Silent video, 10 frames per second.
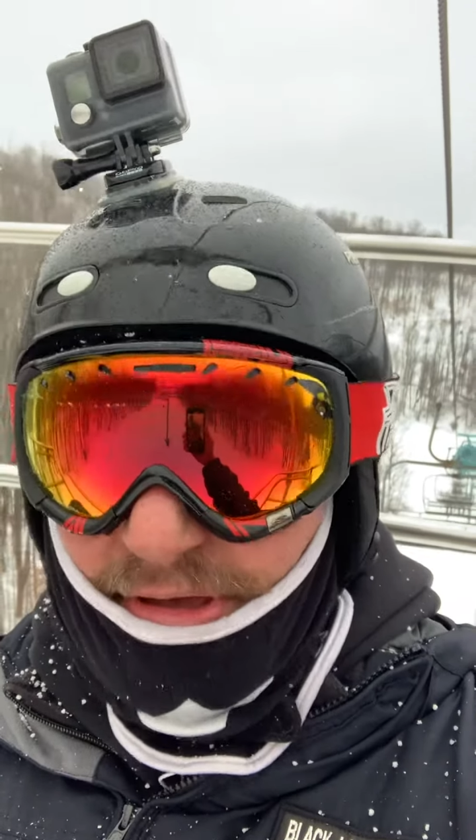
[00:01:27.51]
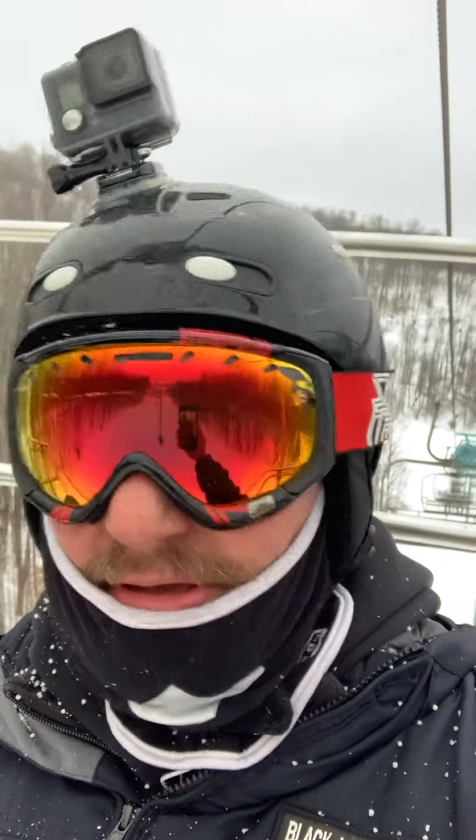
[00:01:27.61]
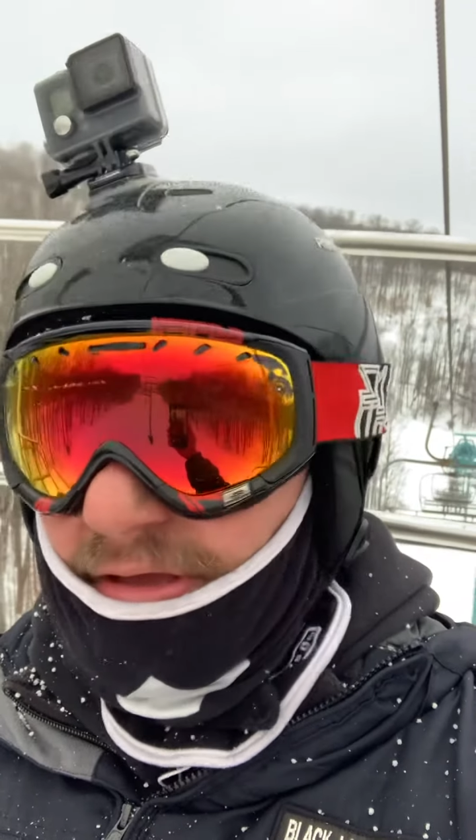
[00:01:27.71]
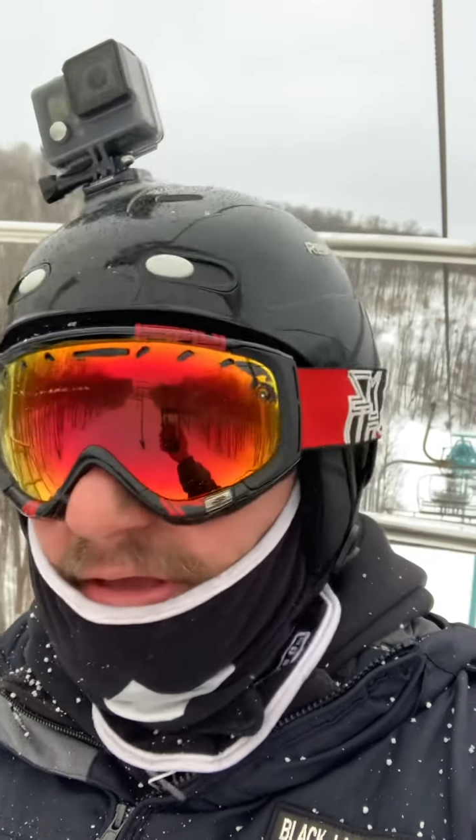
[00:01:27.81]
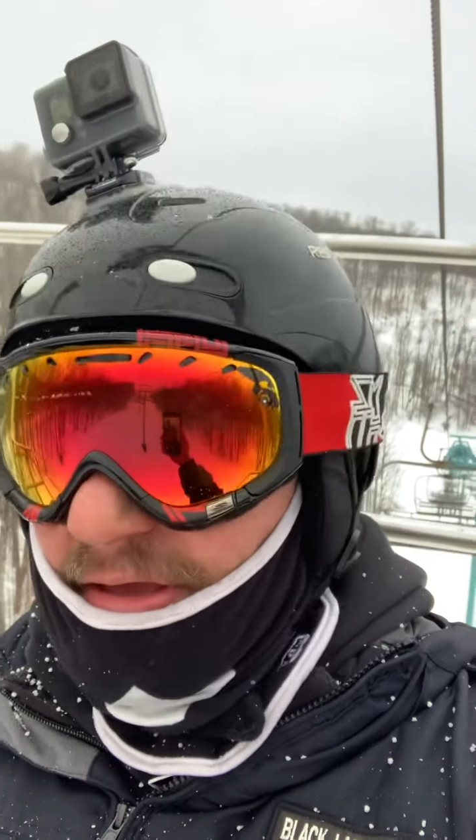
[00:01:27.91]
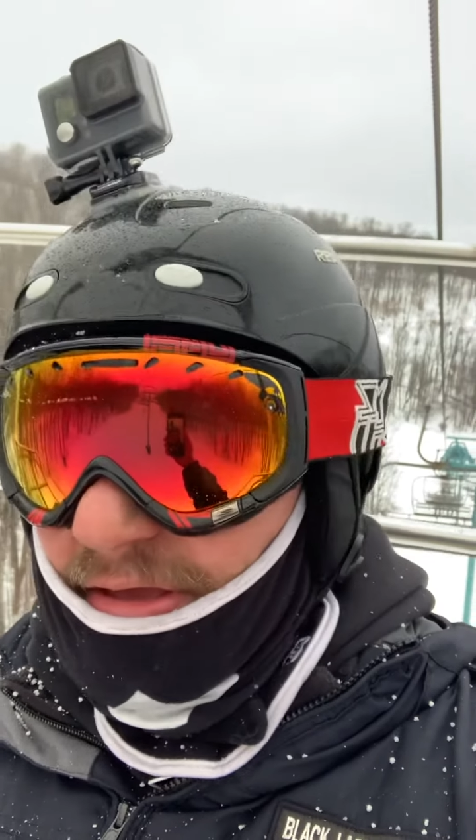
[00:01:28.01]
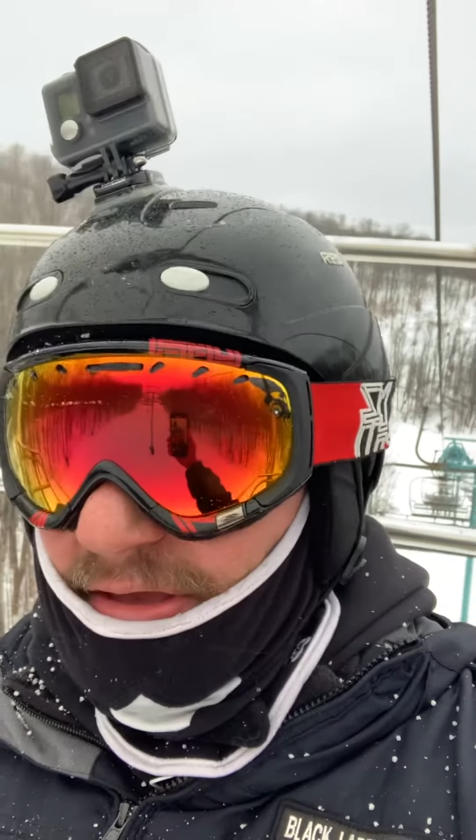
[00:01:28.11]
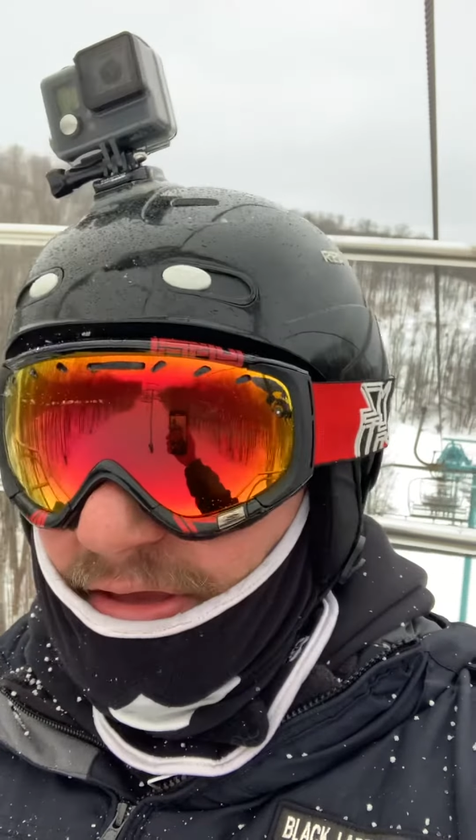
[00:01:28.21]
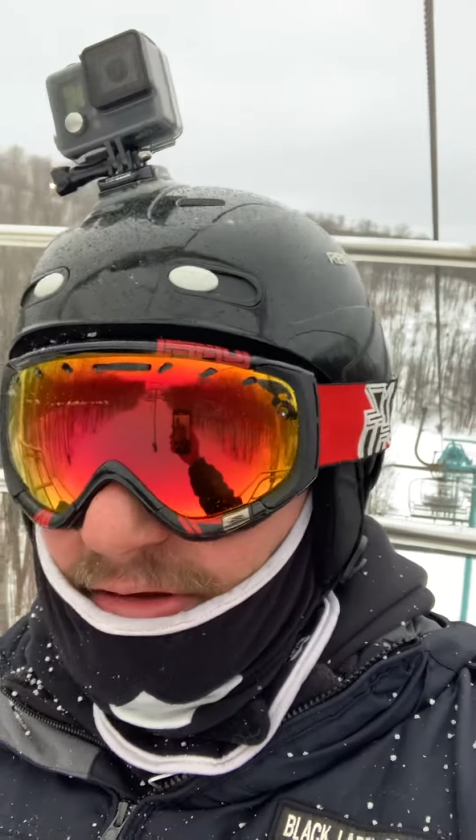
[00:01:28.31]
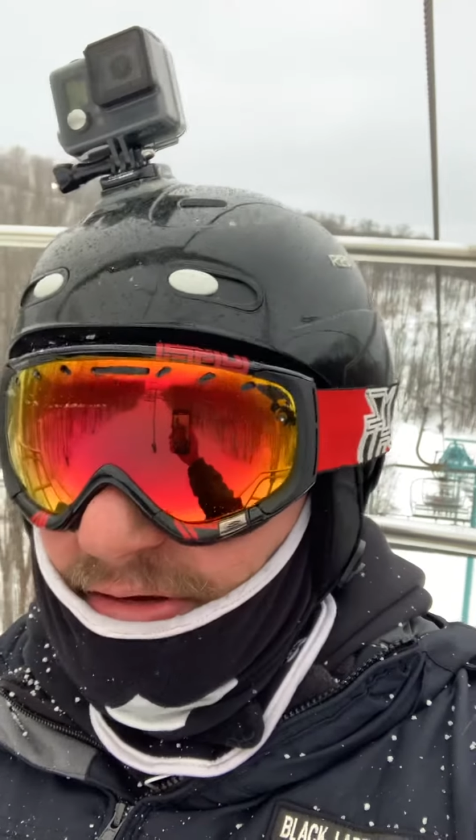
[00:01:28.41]

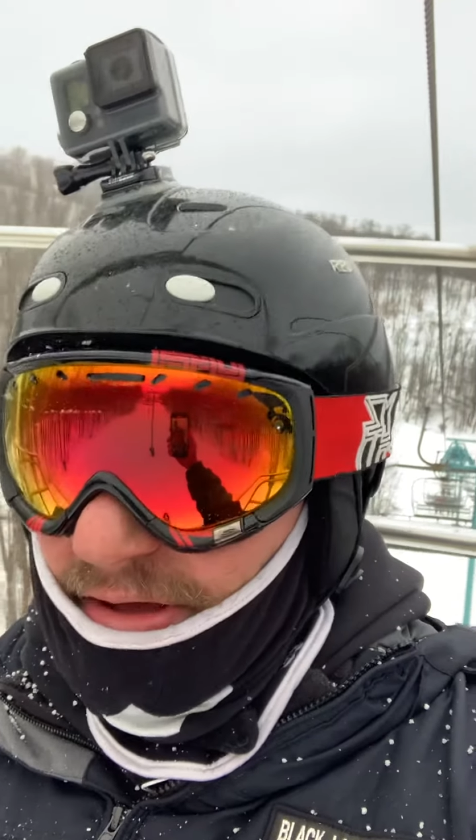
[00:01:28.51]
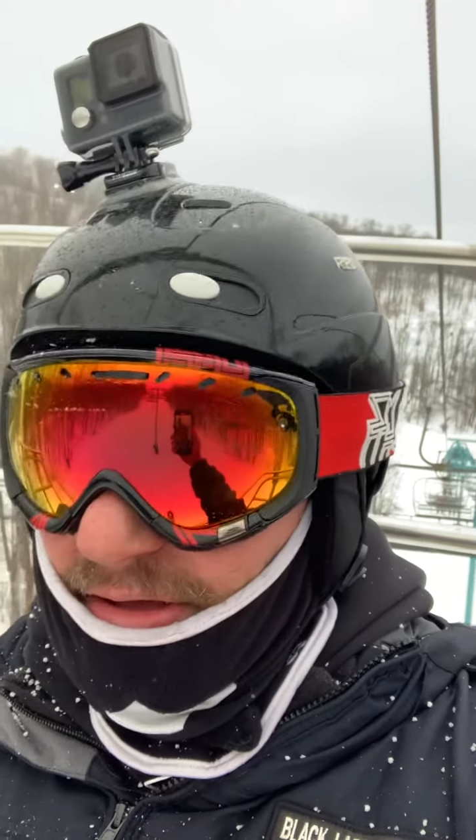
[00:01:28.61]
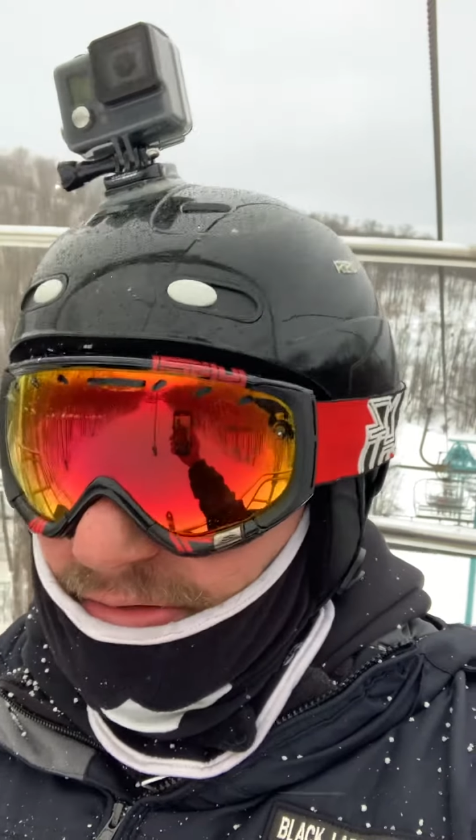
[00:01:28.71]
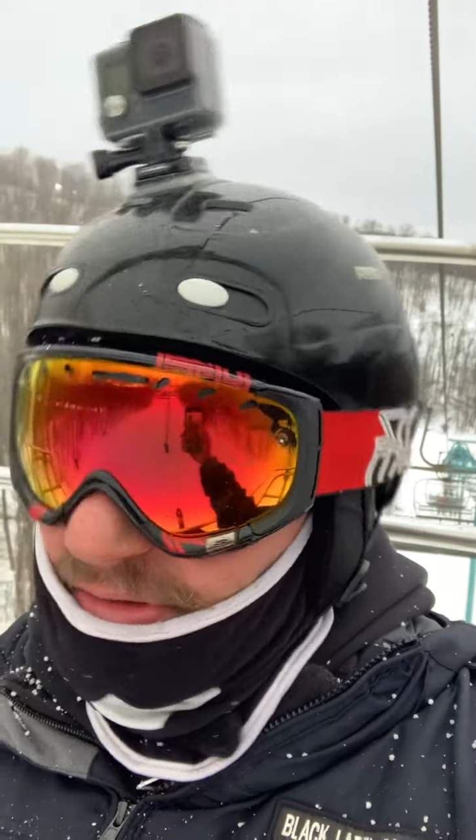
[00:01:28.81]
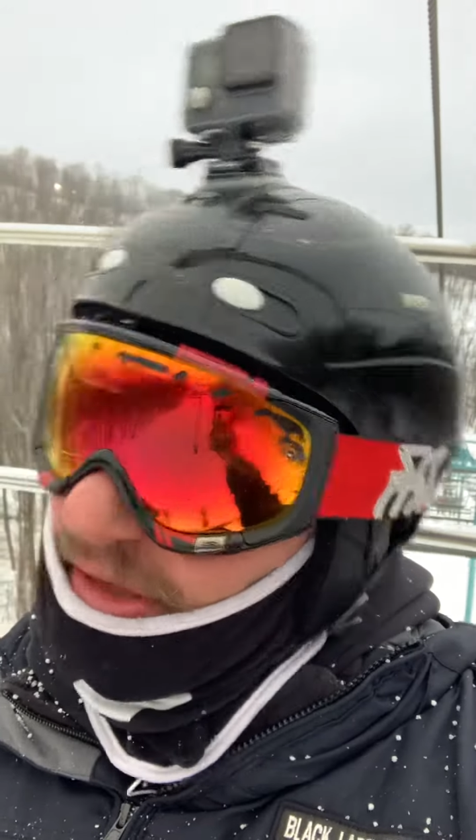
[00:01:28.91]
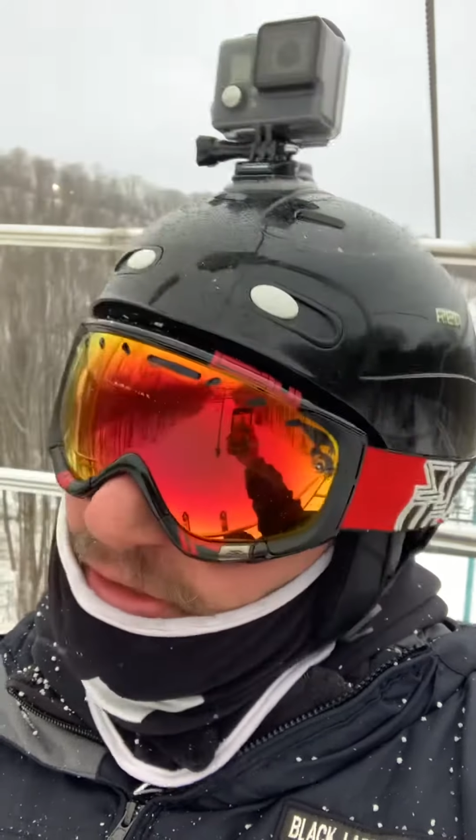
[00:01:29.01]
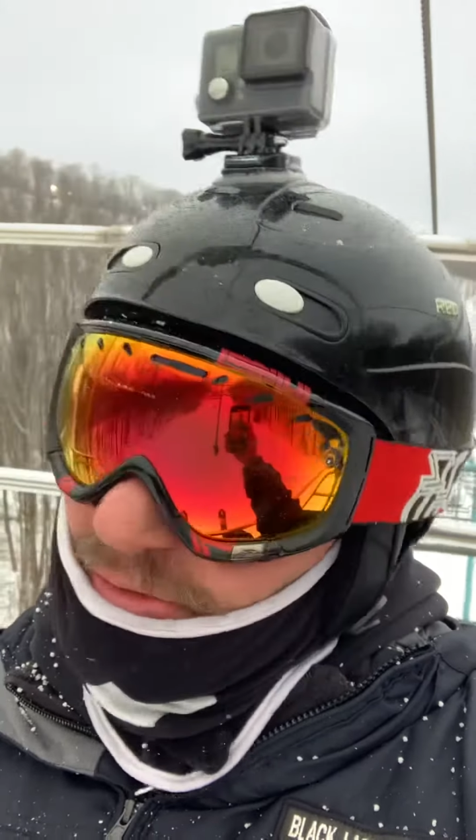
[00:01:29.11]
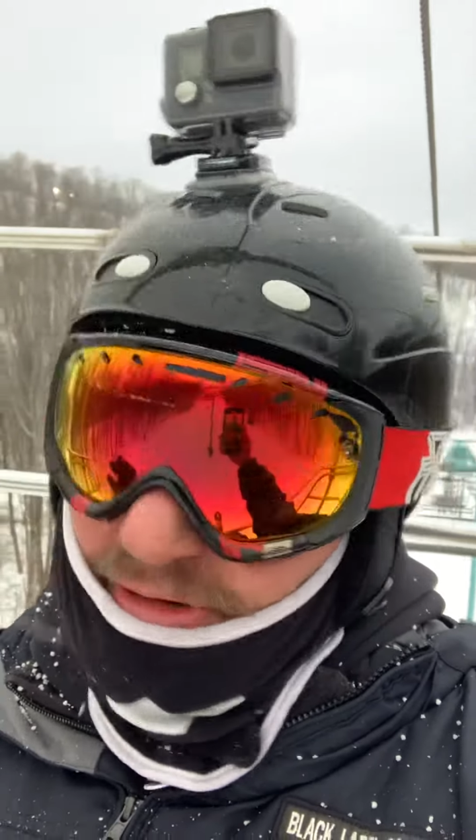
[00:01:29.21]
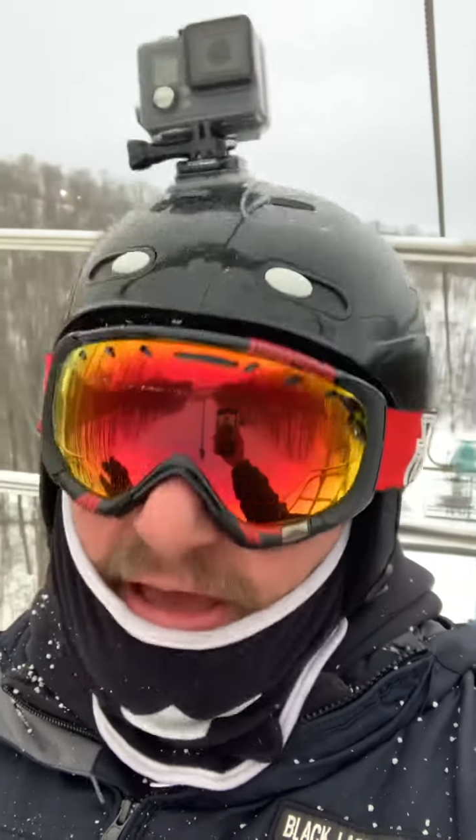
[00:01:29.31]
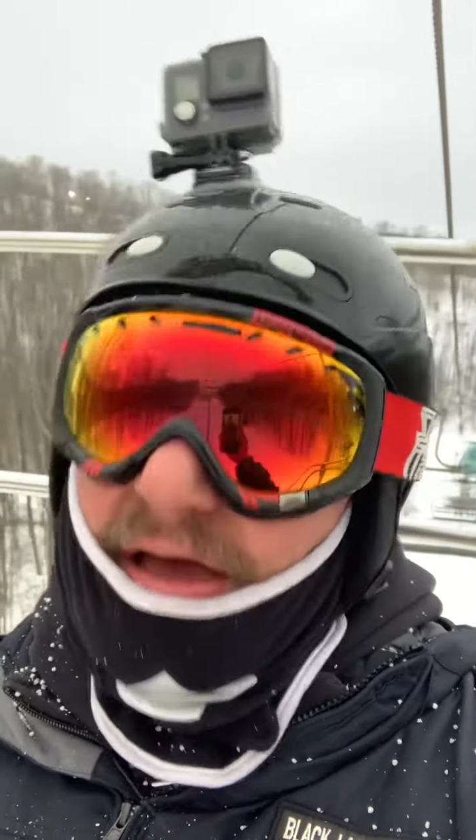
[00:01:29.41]
And thank you,
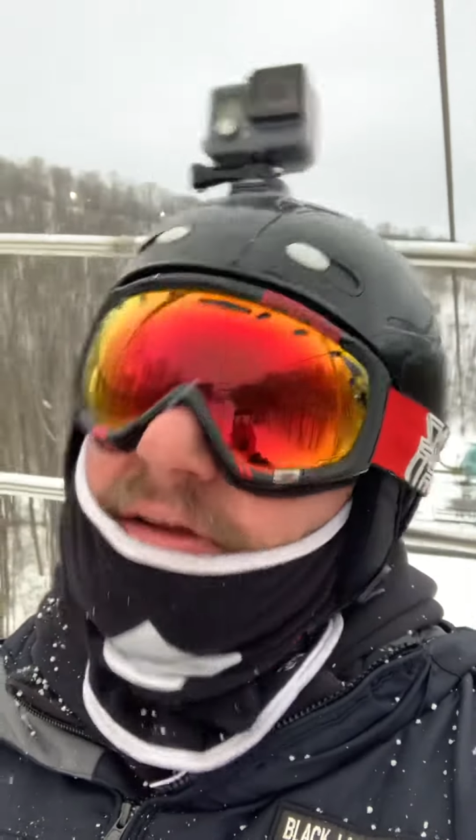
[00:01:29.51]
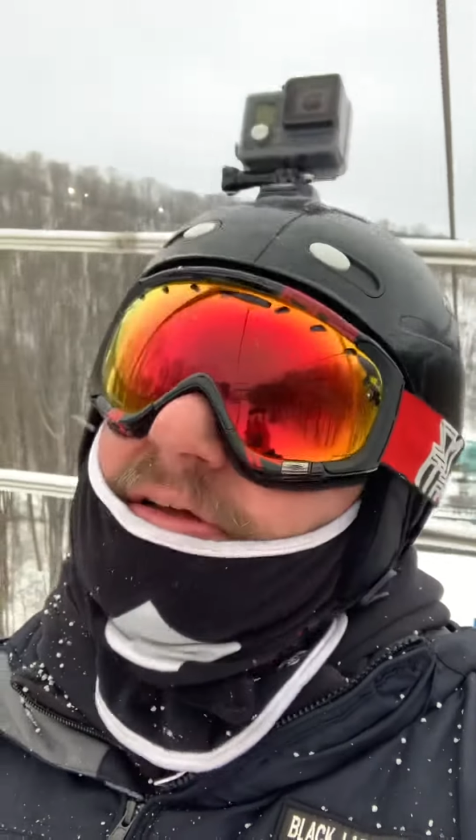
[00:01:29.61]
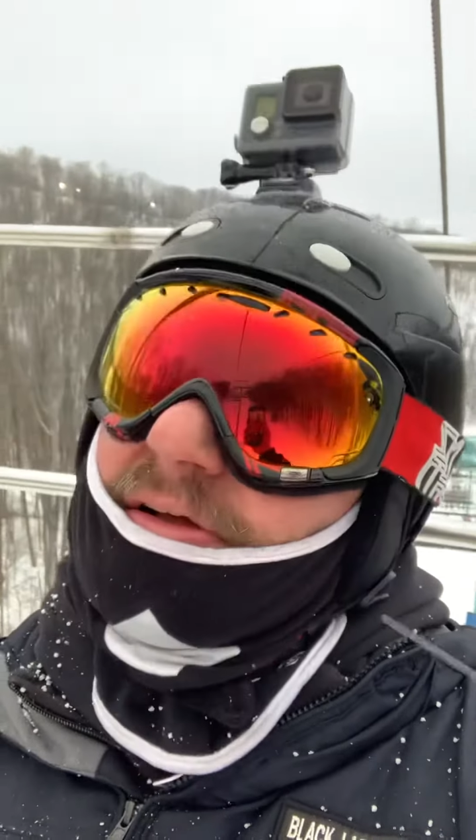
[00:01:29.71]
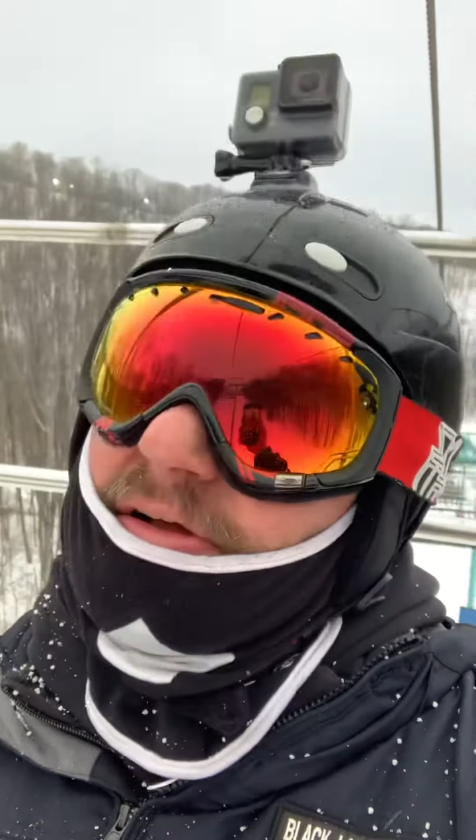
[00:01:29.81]
Dad,